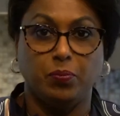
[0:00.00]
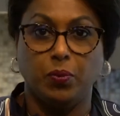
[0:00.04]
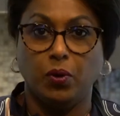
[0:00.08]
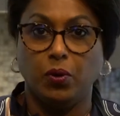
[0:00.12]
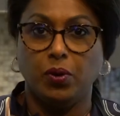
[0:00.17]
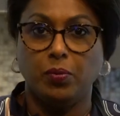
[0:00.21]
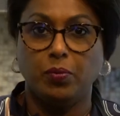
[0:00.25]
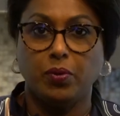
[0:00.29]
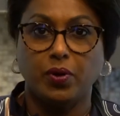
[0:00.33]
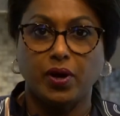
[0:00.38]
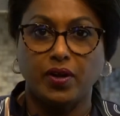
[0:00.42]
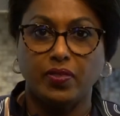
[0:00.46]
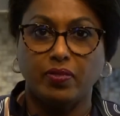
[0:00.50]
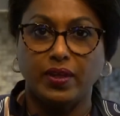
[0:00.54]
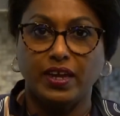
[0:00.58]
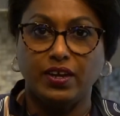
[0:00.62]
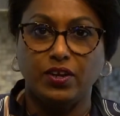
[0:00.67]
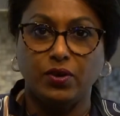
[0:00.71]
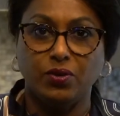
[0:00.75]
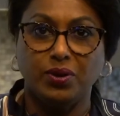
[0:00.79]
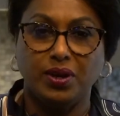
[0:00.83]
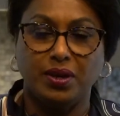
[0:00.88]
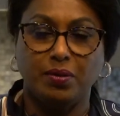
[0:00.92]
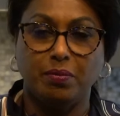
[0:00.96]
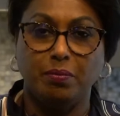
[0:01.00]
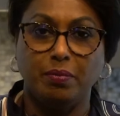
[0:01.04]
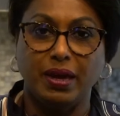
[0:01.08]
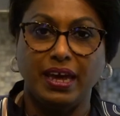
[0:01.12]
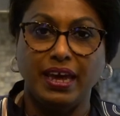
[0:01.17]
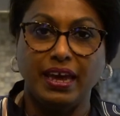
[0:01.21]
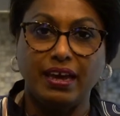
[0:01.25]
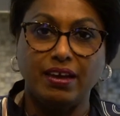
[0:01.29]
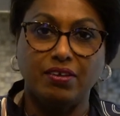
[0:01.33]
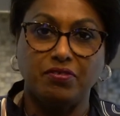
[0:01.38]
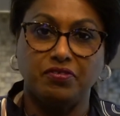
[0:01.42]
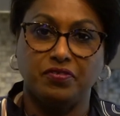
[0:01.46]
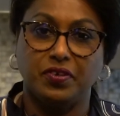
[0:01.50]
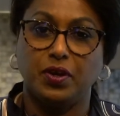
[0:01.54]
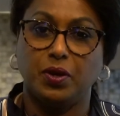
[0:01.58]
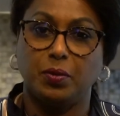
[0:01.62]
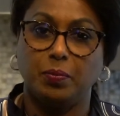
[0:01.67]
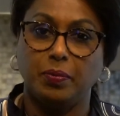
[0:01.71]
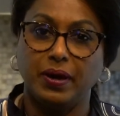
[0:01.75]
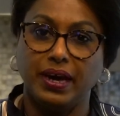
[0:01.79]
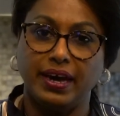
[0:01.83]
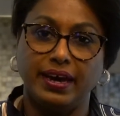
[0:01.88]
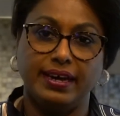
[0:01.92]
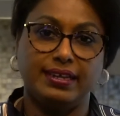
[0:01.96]
bone broth that you can make for
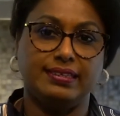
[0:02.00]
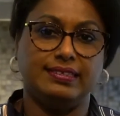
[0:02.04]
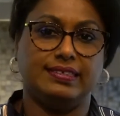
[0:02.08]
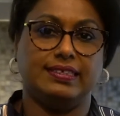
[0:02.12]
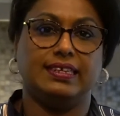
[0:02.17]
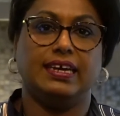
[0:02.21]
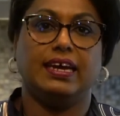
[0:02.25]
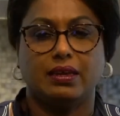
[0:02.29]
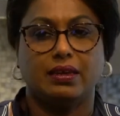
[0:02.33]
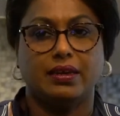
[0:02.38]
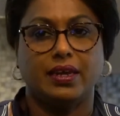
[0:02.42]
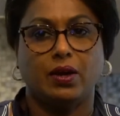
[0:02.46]
your pets.